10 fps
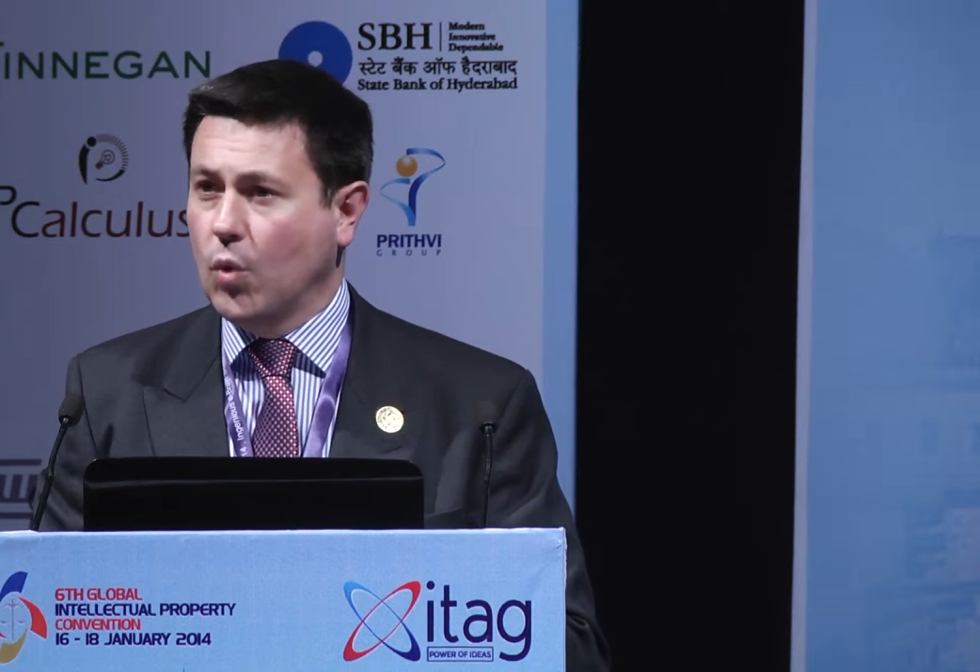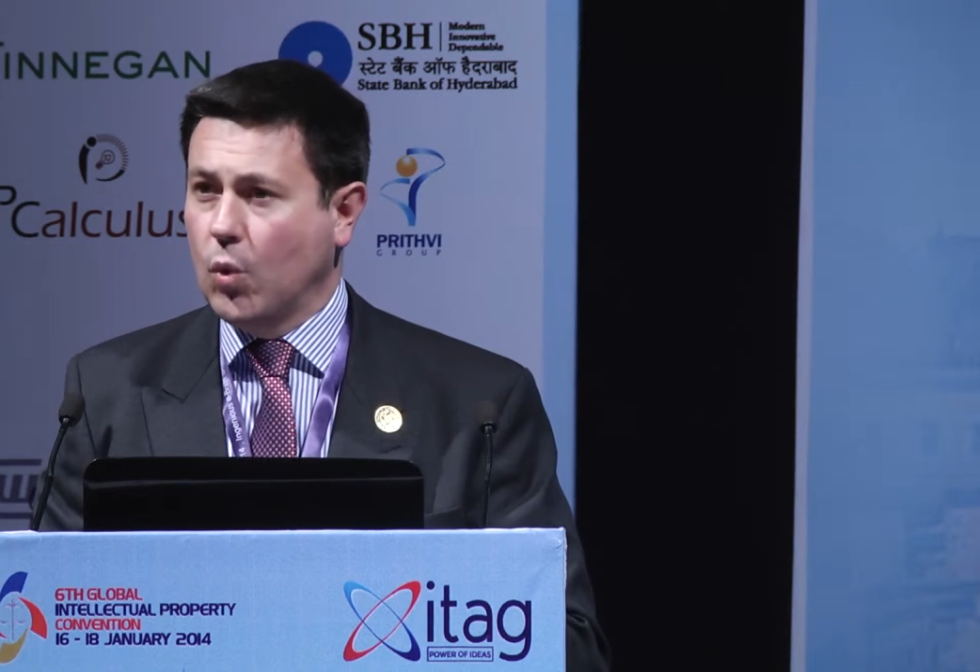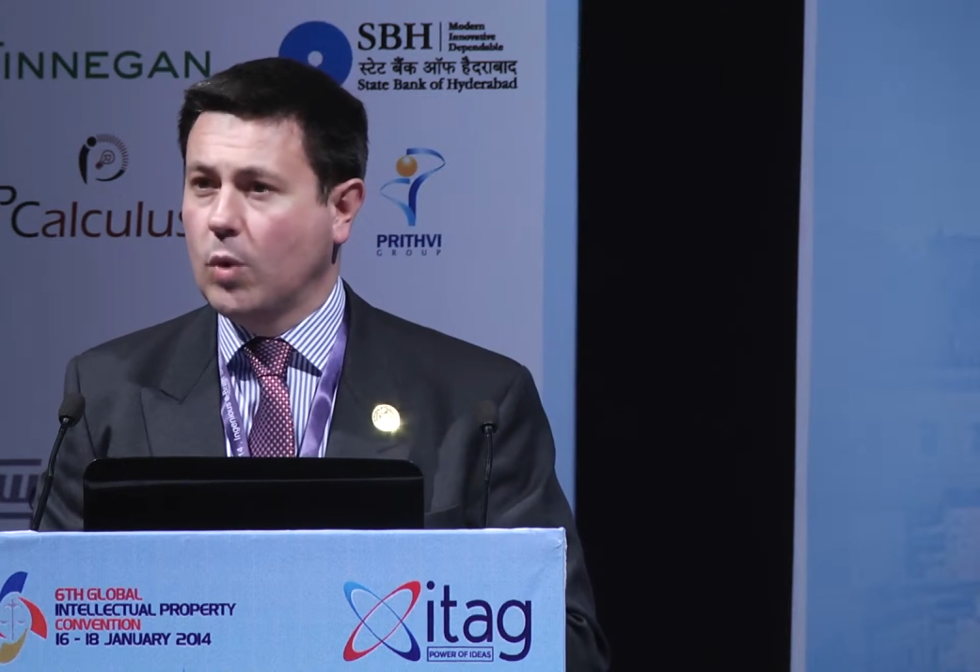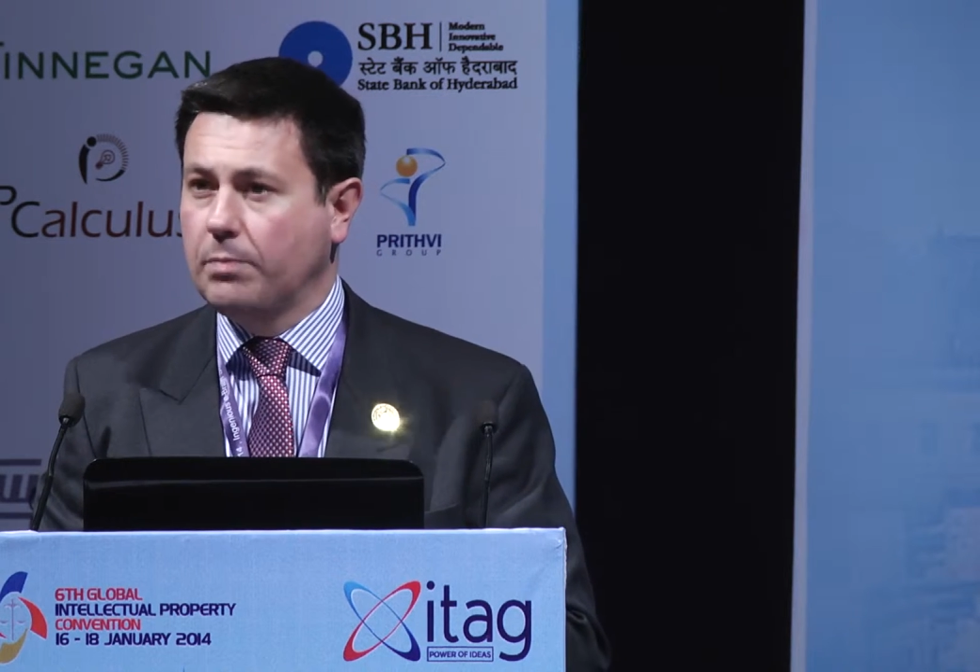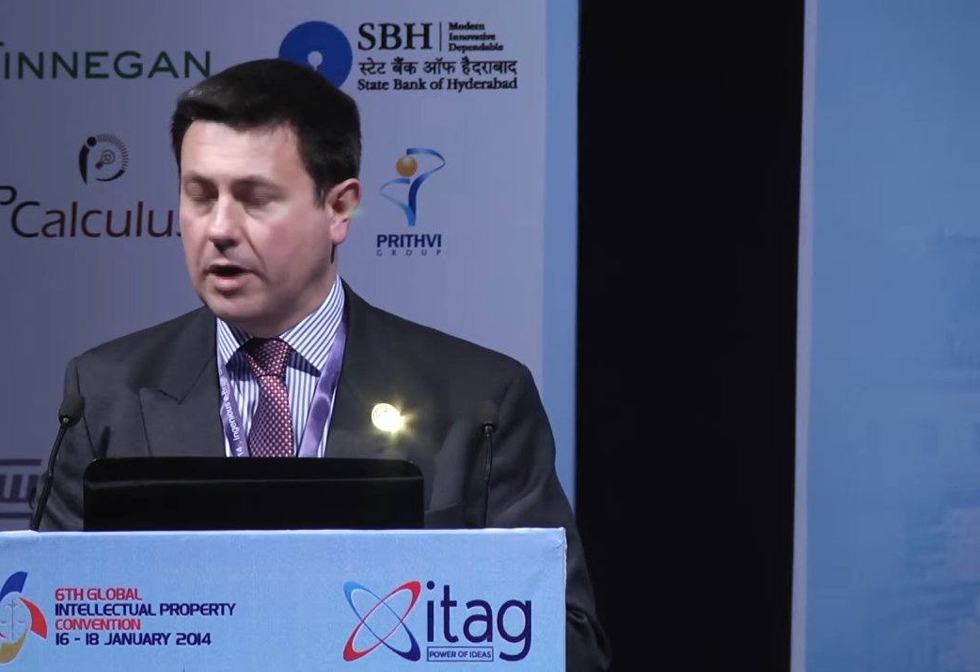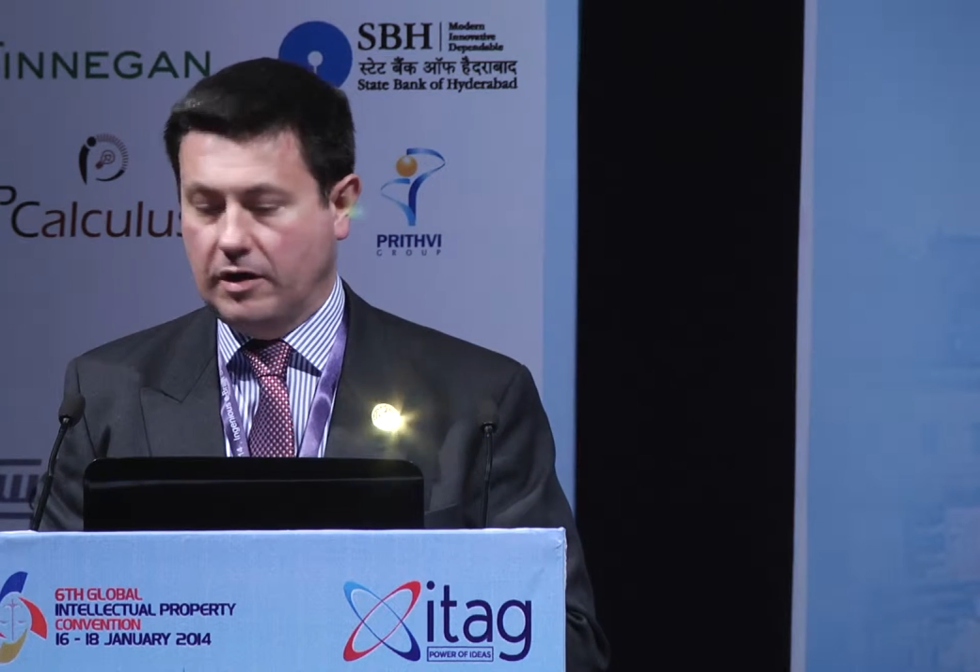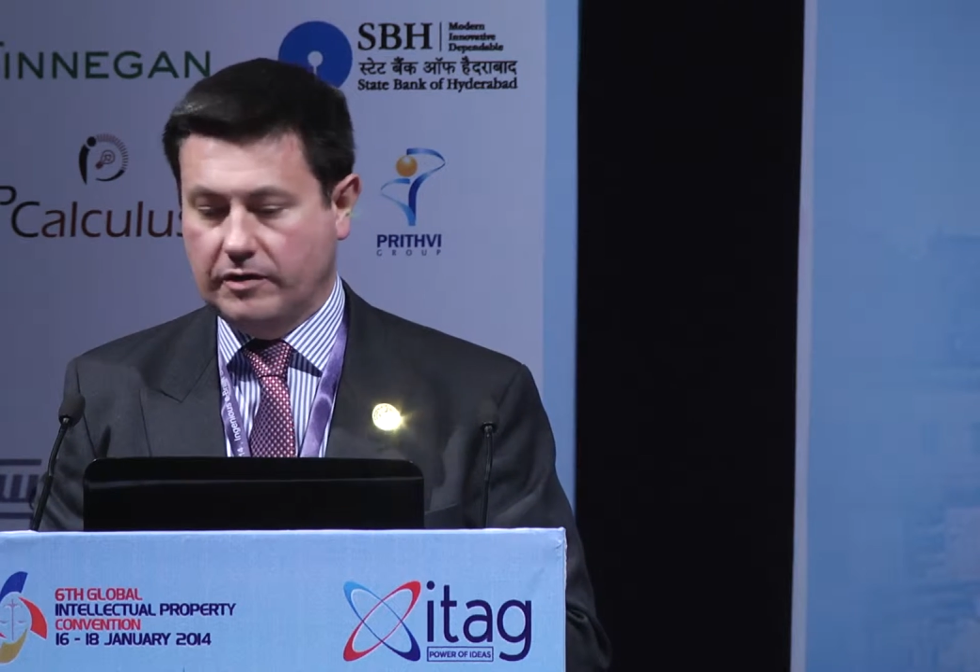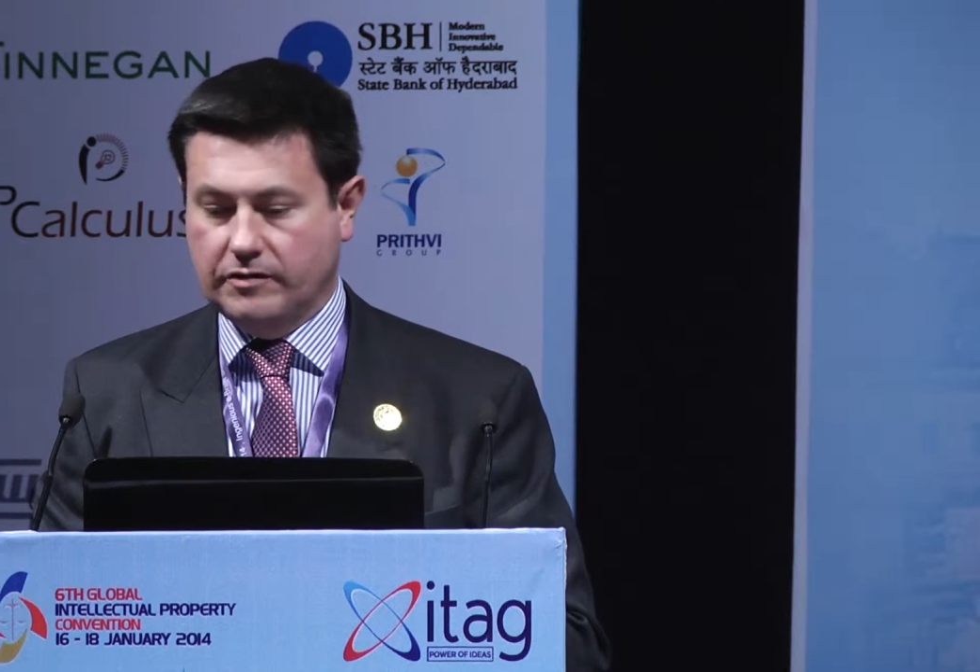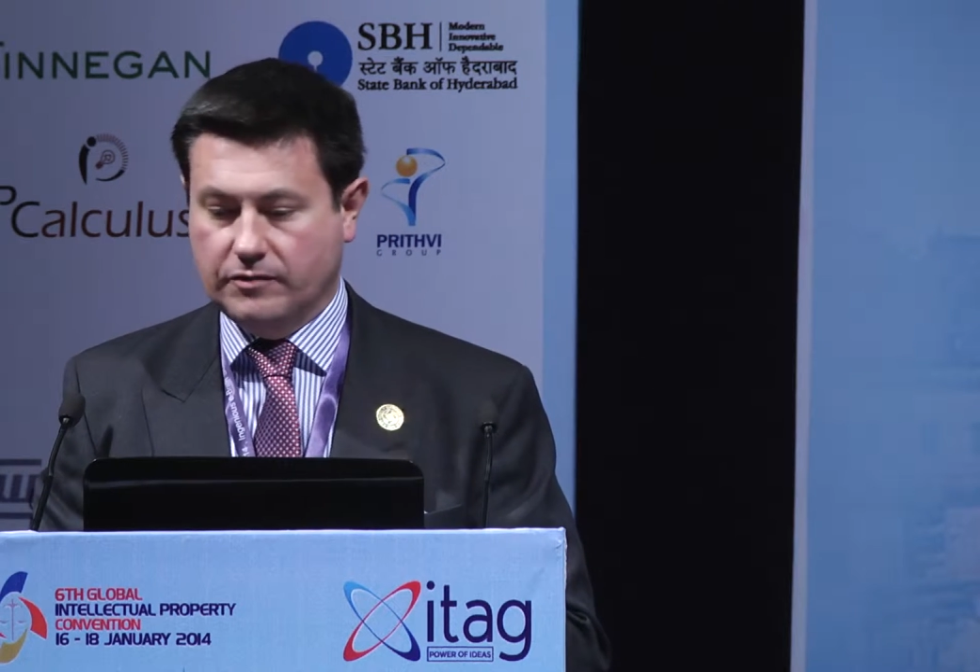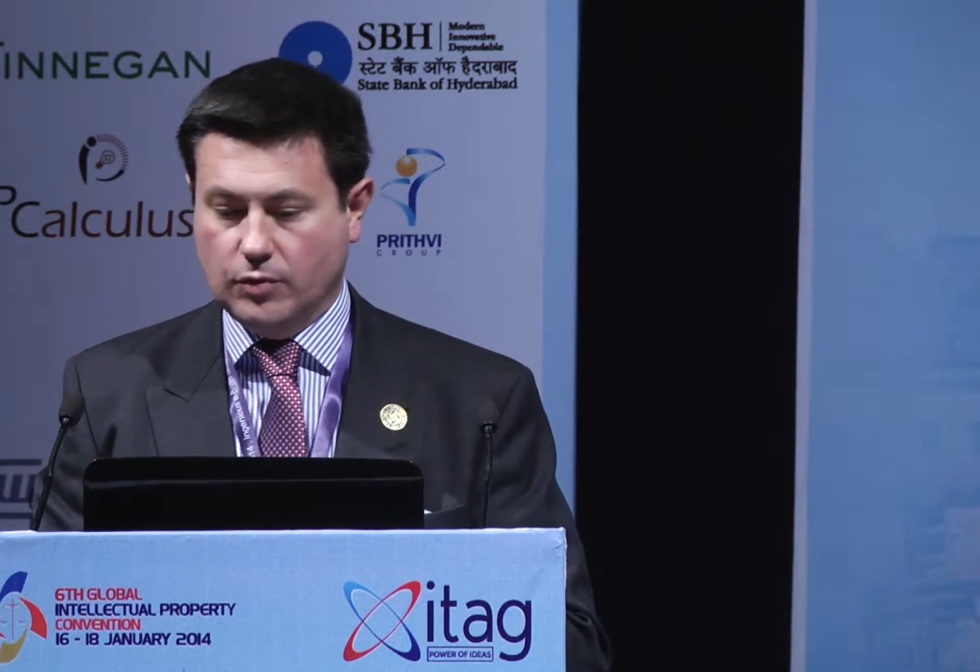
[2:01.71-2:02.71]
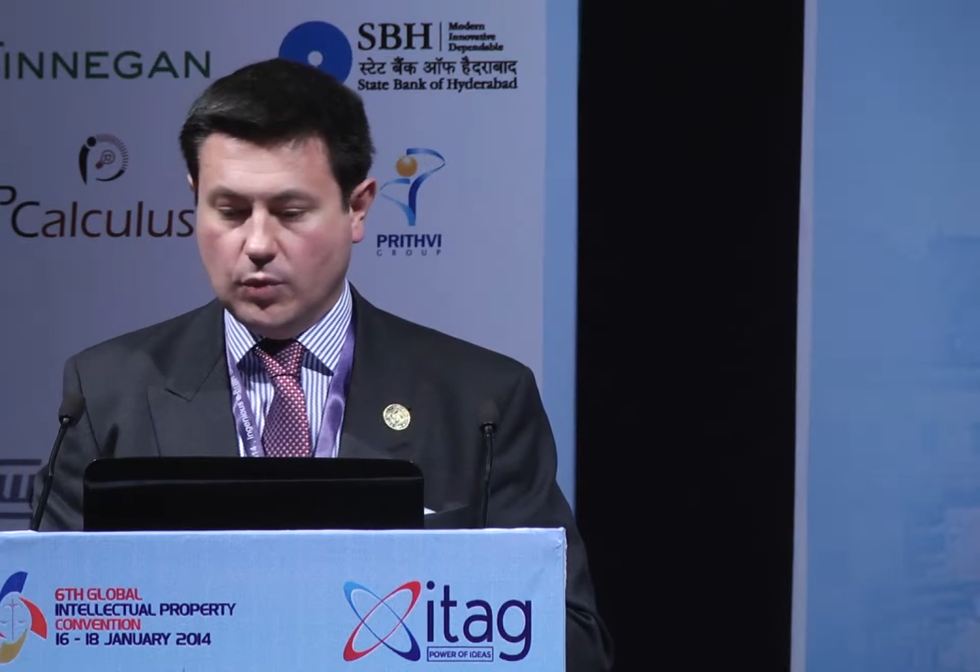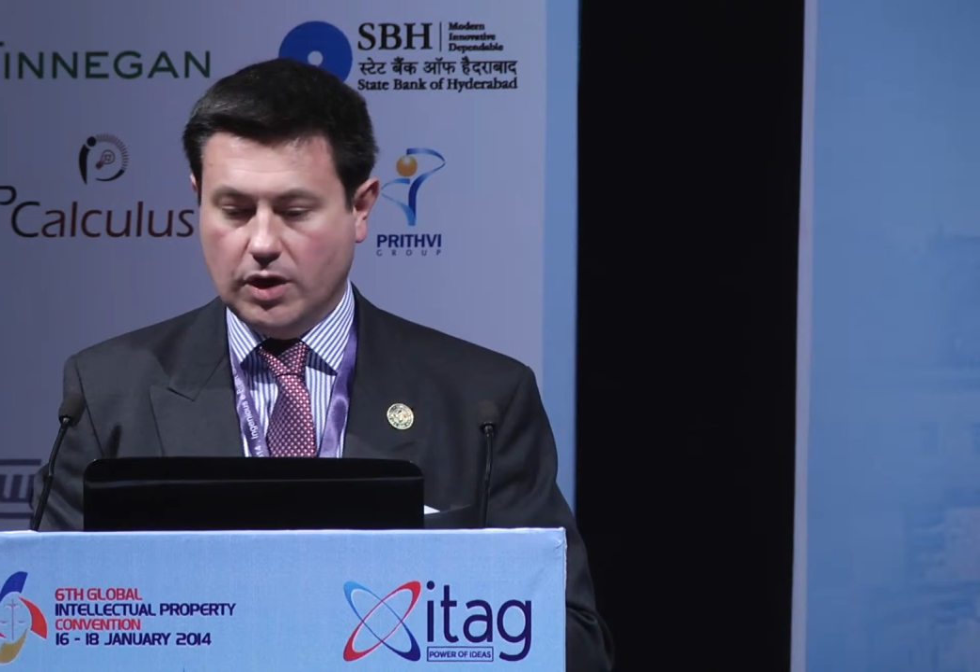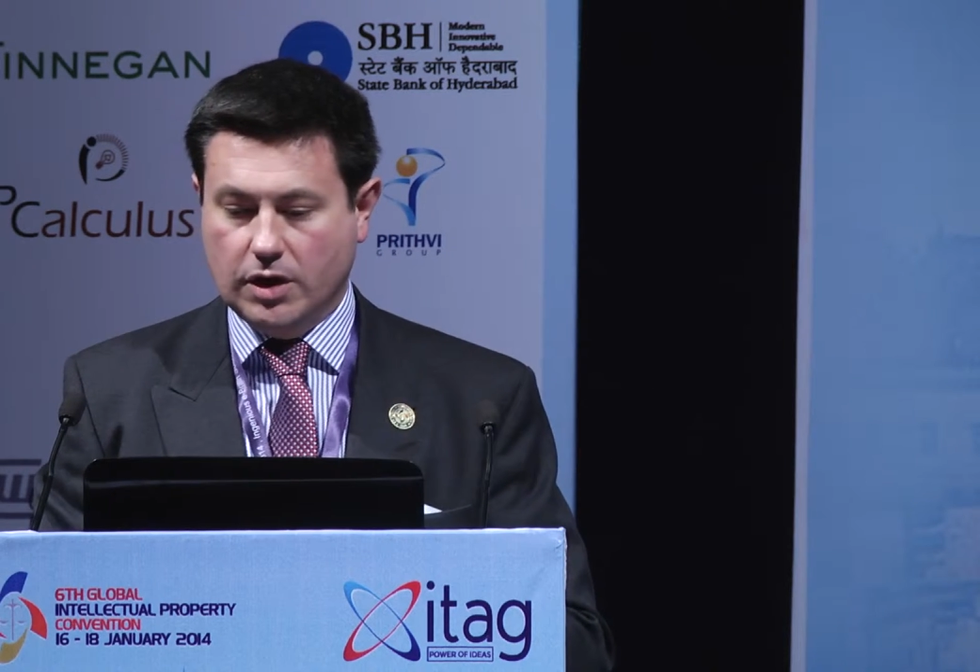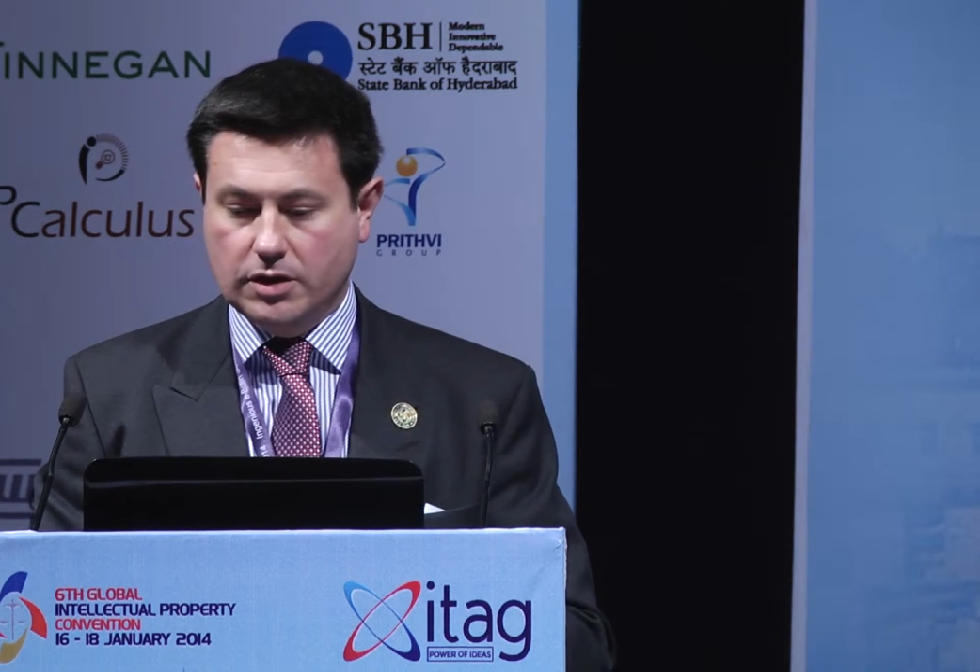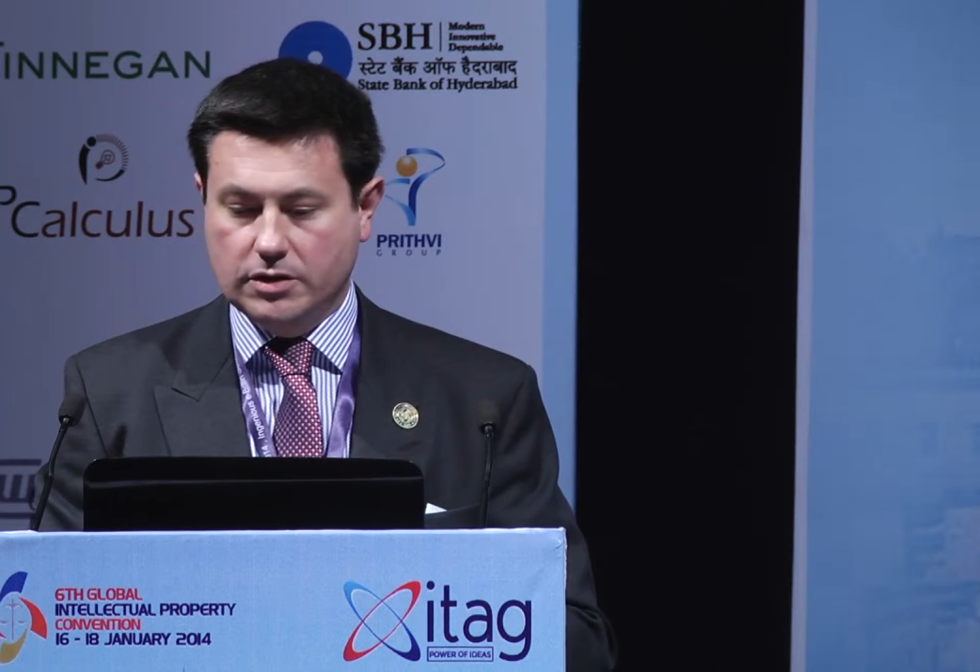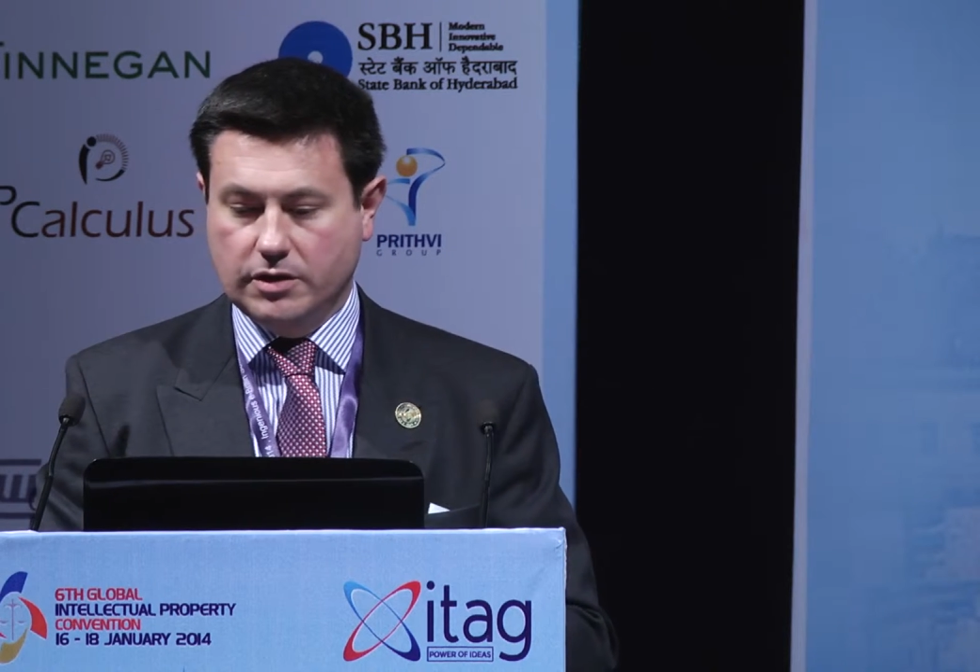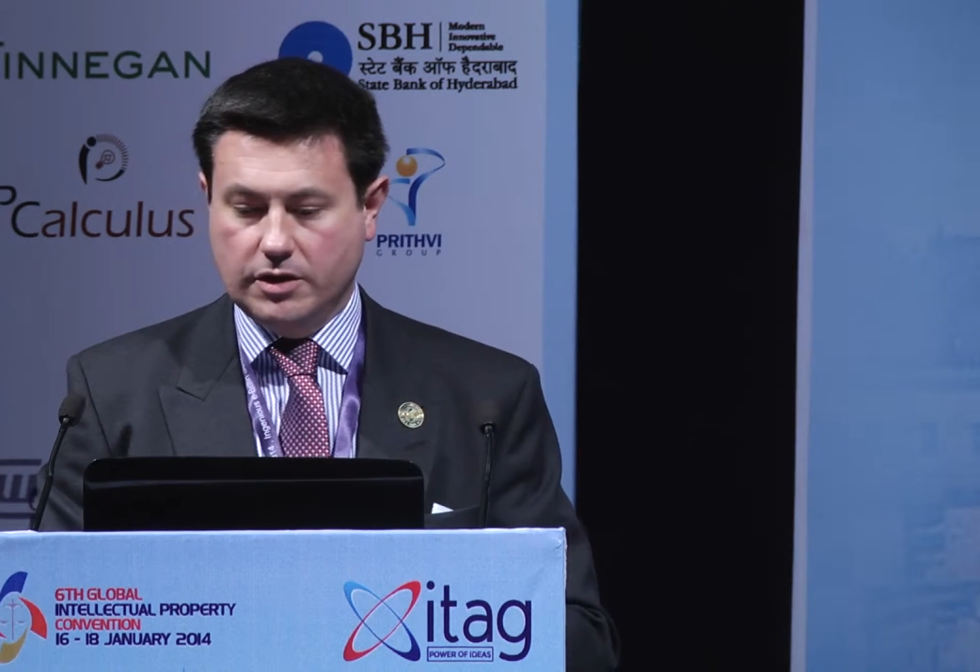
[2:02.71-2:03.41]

all parts of the world